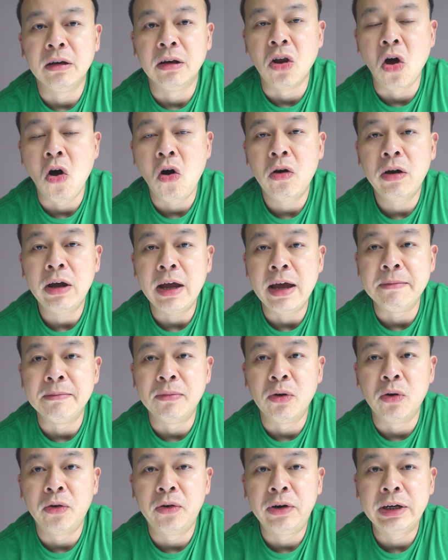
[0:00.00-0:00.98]
long and
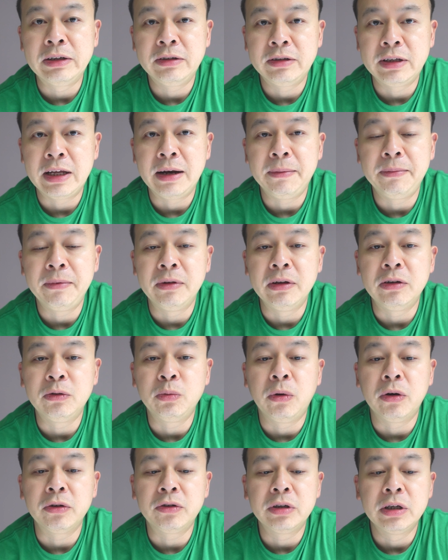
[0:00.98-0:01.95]
boring setup of
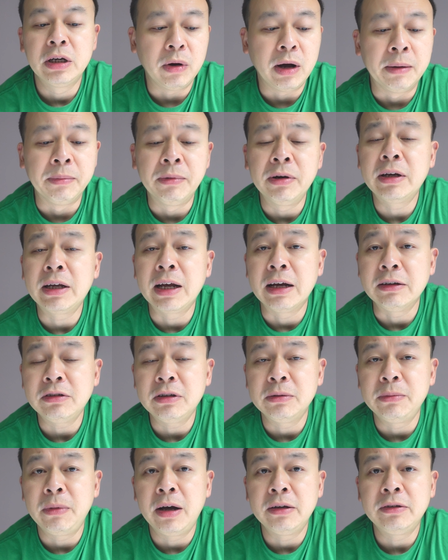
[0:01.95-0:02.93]
this watch, I'm going to
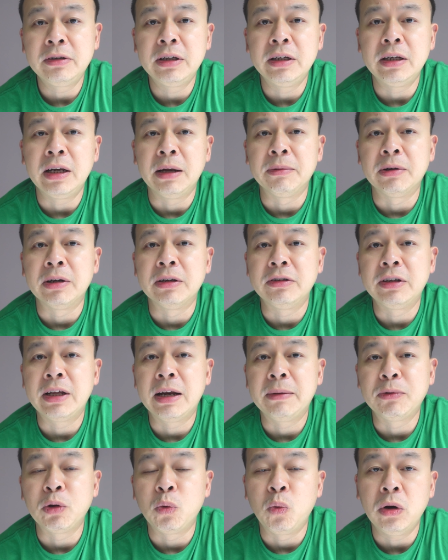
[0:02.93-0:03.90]
customize it. I'm going to set
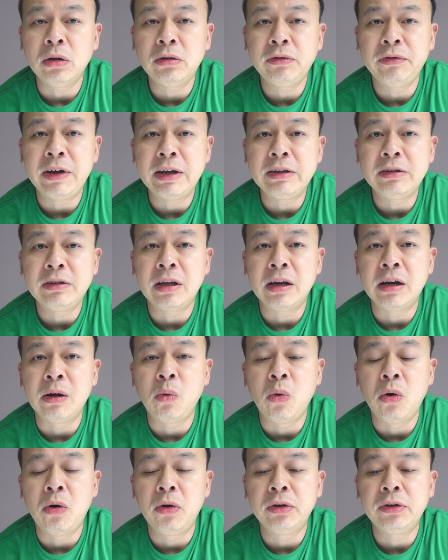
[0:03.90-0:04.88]
up the watch face that I
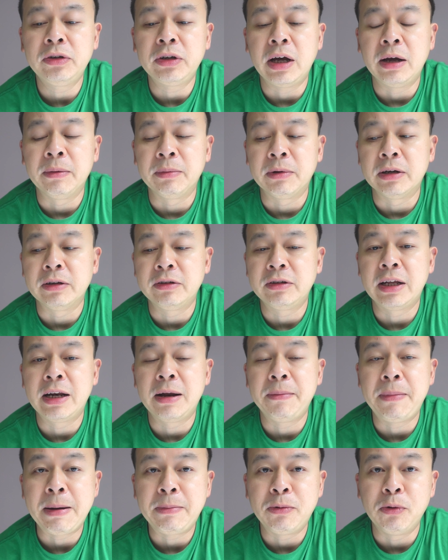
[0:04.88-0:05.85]
want. I'm going to set
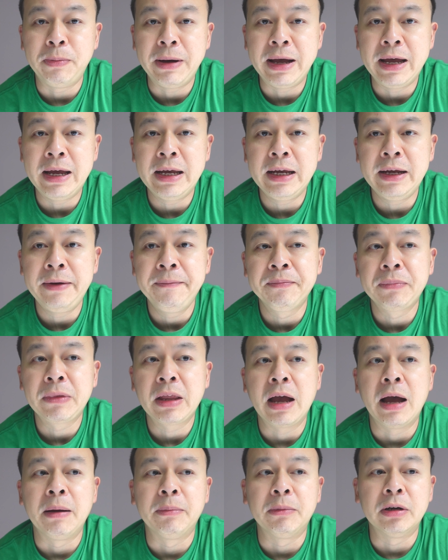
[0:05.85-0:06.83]
up Apple Pay.
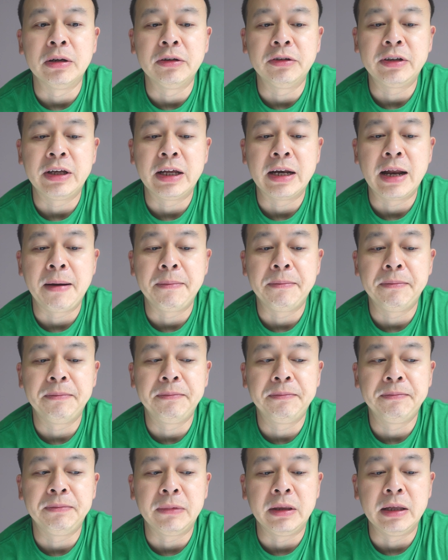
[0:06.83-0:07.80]
I'm going to set up
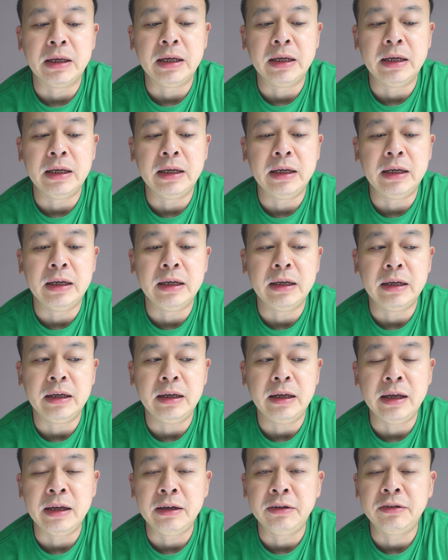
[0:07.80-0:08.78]
the
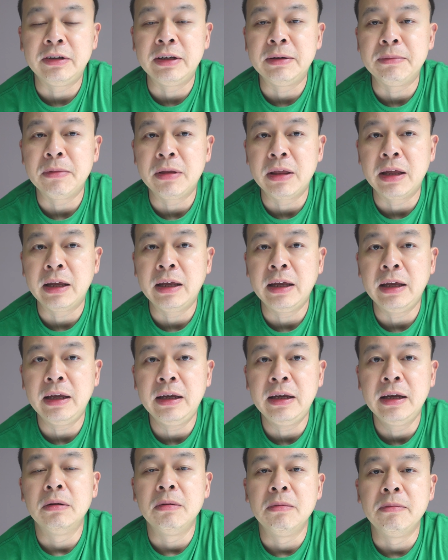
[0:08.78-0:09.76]
eSIM
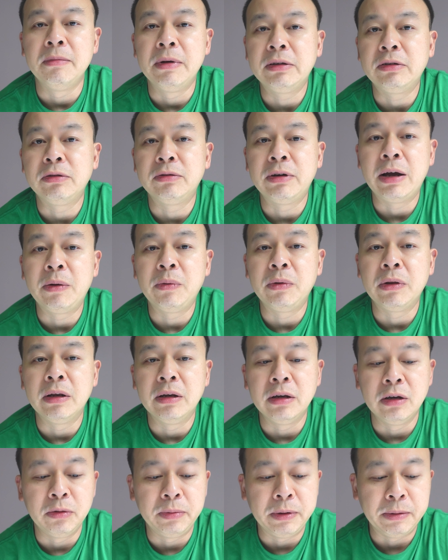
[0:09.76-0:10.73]
thingy, mess around with a
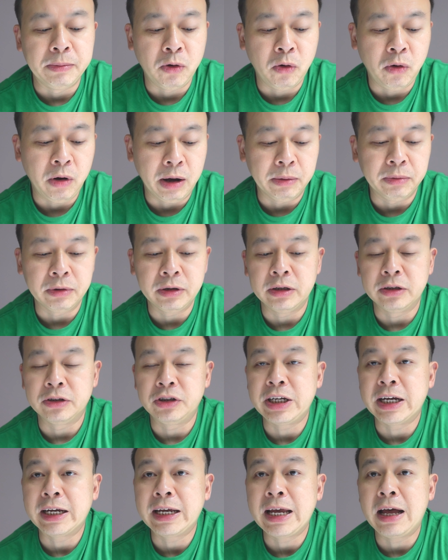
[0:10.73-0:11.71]
little bit more. I want to
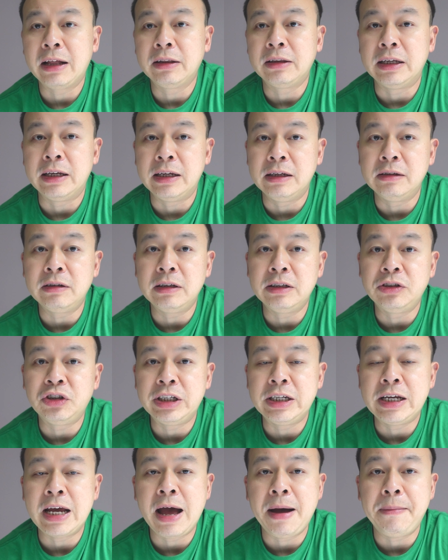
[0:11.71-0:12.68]
check out the
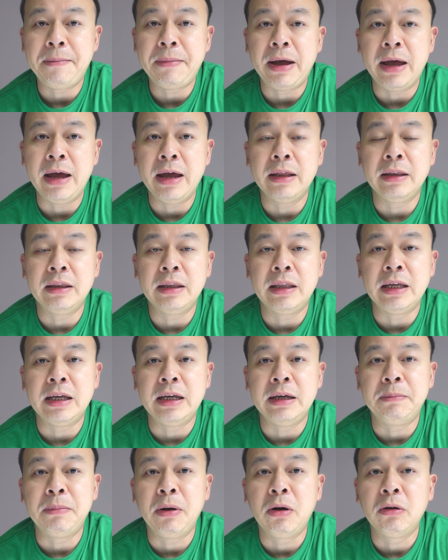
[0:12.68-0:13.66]
ECG app and
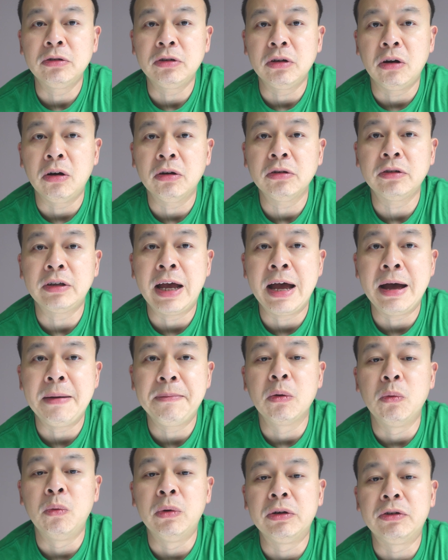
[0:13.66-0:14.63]
the Pulse Ox app,
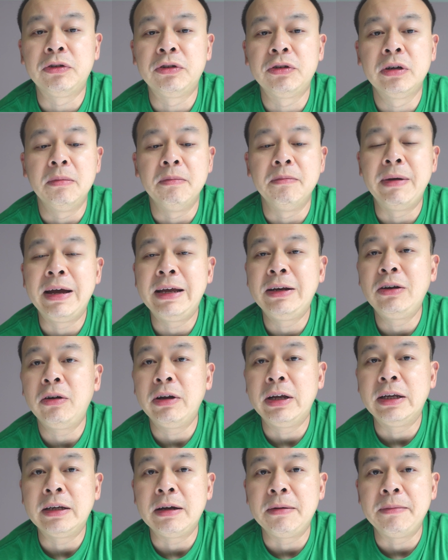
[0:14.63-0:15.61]
which may
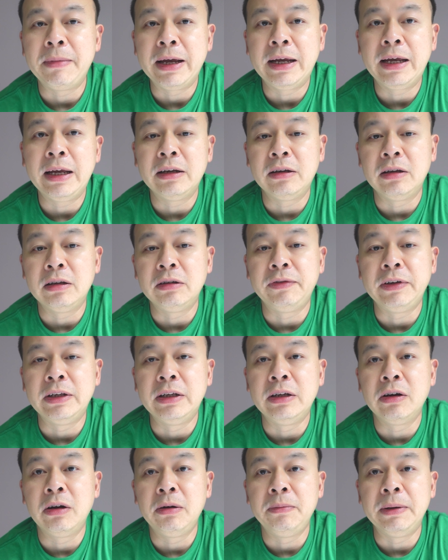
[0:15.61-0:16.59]
not end up making in this
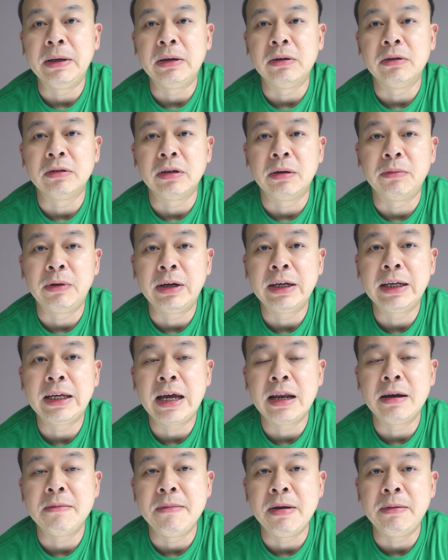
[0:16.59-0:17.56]
video because I'm running
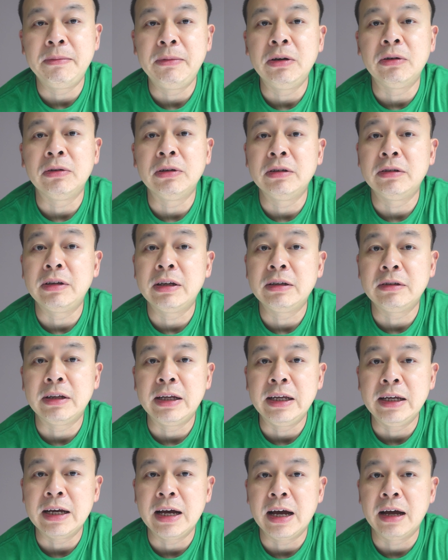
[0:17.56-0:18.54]
out of memory on this
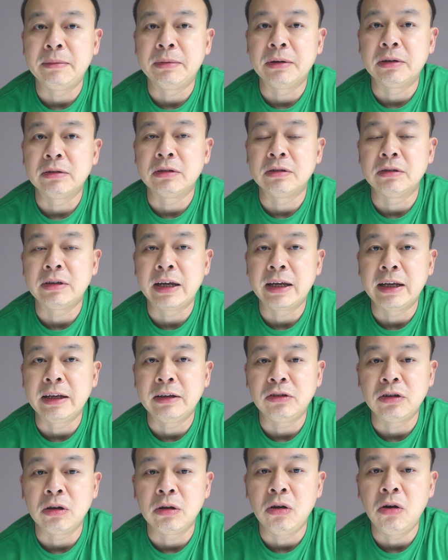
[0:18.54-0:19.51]
SD card because it's taking
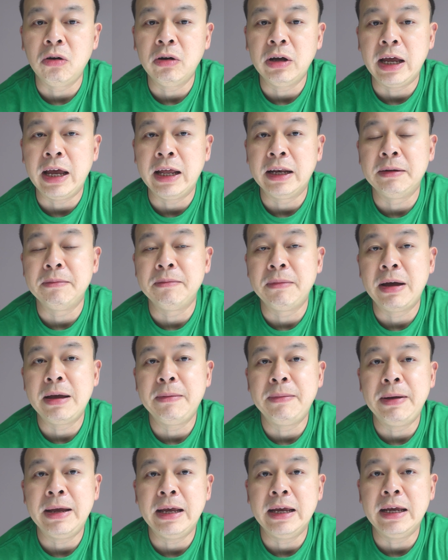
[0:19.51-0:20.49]
so long and it may
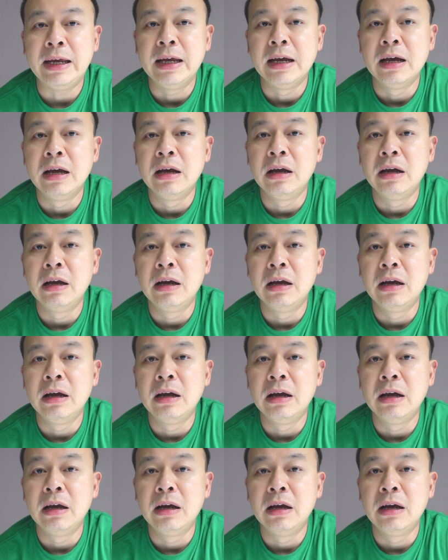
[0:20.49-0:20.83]
be